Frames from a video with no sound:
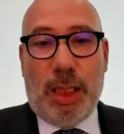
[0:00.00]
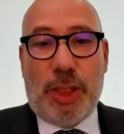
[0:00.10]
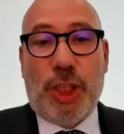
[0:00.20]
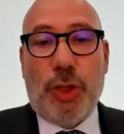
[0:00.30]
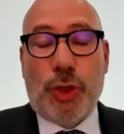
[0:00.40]

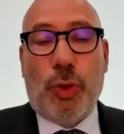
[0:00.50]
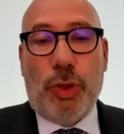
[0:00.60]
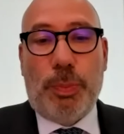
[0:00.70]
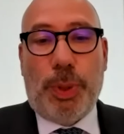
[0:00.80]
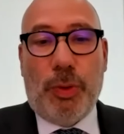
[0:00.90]

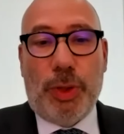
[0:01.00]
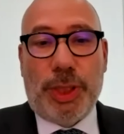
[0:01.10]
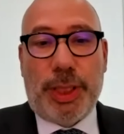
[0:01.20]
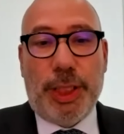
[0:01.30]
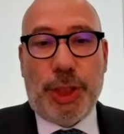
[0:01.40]
solar power
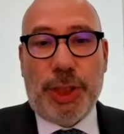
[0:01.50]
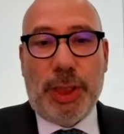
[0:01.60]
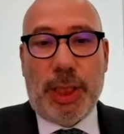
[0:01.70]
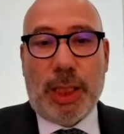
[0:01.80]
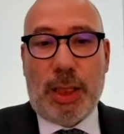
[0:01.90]

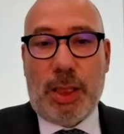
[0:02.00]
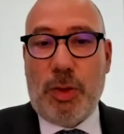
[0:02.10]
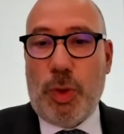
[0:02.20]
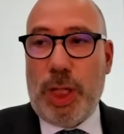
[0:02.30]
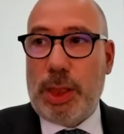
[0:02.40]
station that
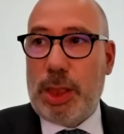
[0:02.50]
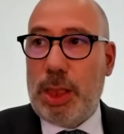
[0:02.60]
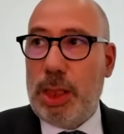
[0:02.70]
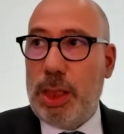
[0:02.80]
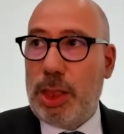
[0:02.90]
uh, was
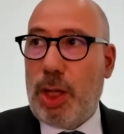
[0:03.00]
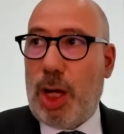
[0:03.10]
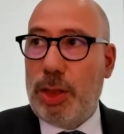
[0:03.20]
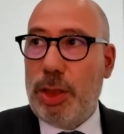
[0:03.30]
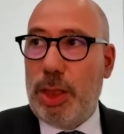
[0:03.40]
uh,
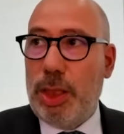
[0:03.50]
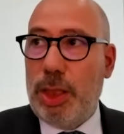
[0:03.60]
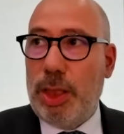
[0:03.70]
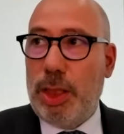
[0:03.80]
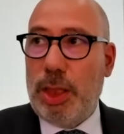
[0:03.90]
started
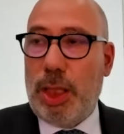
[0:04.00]
uh,